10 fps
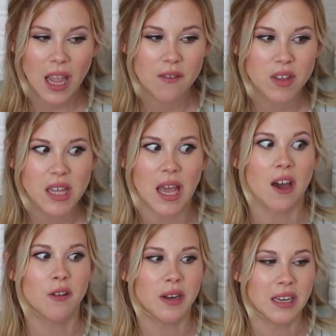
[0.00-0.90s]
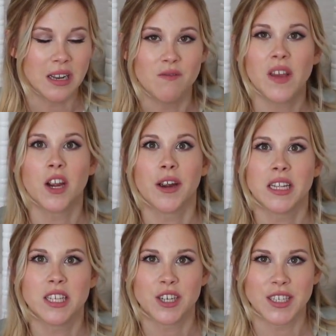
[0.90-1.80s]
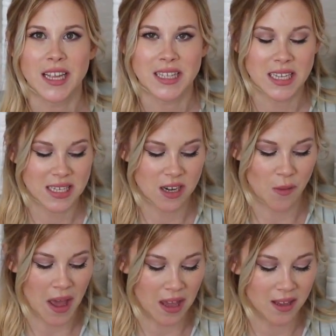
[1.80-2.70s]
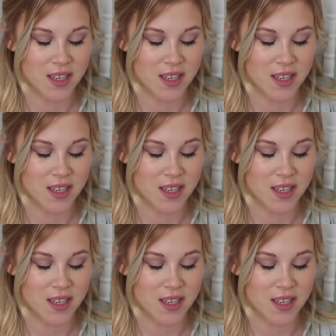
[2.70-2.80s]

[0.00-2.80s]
everything out and invigorates your senses in a way.